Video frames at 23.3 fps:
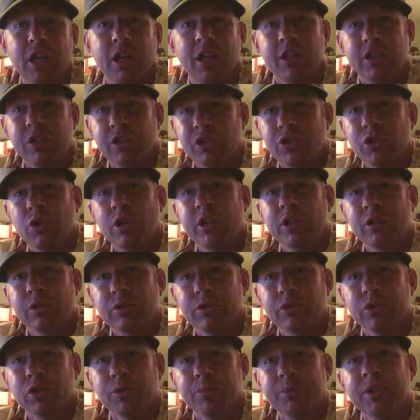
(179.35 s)
and just join
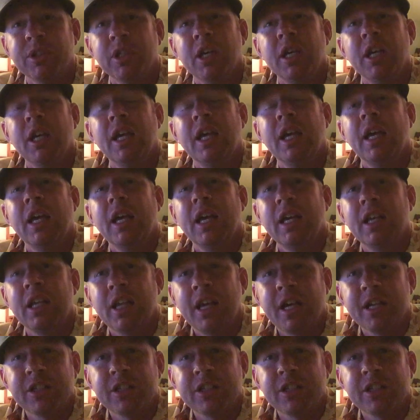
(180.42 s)
those groups and